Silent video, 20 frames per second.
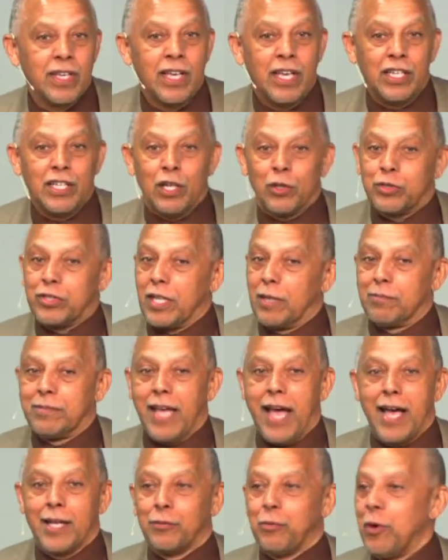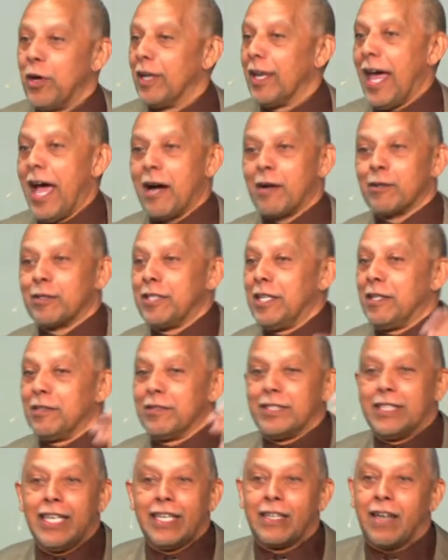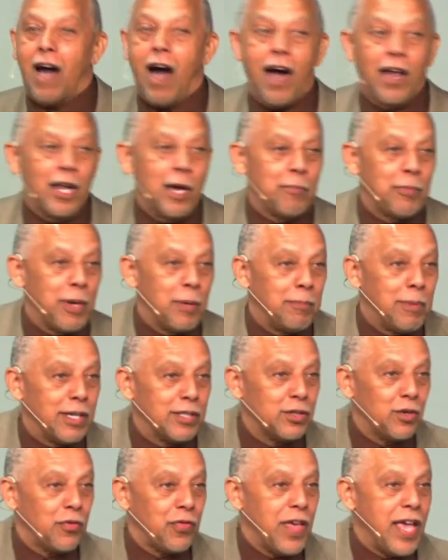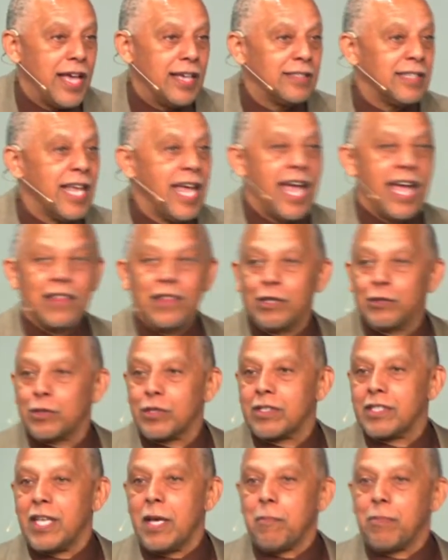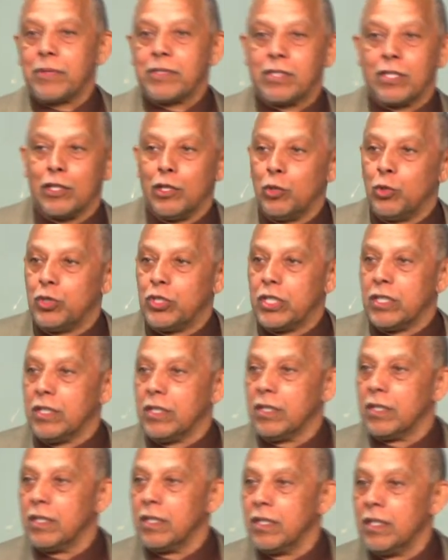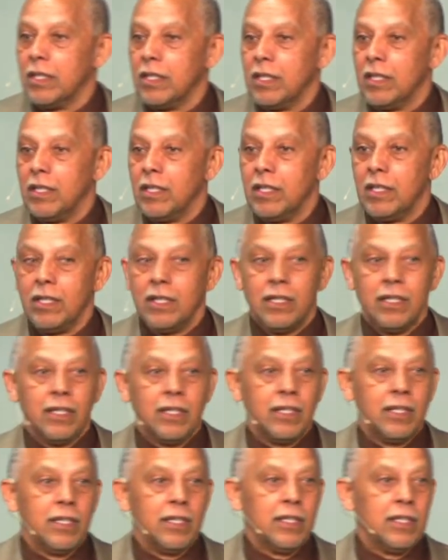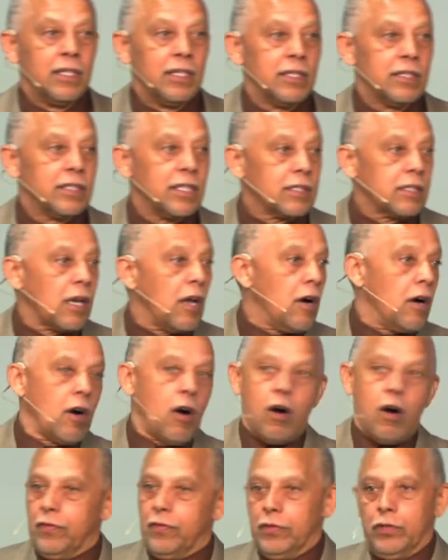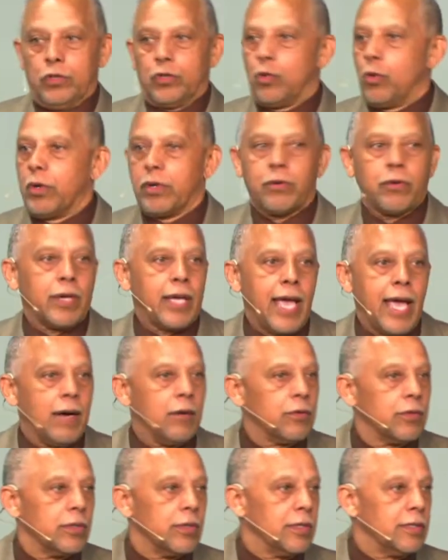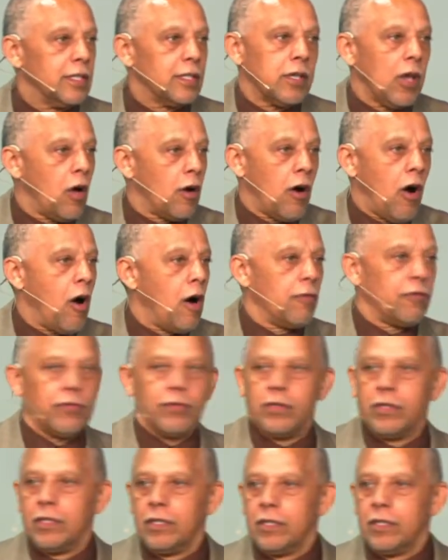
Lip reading: You know, sometimes we allow ourselves to get caught up in a bunch of things, and there's a simple solution. Just log of your Twitter account. Just log off.